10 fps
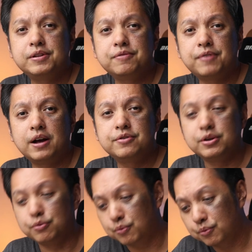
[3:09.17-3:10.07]

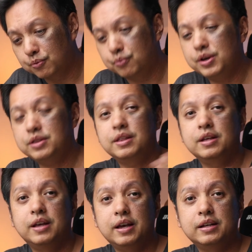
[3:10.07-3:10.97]
5500 with
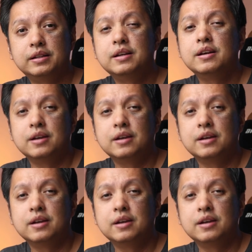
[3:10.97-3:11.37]
an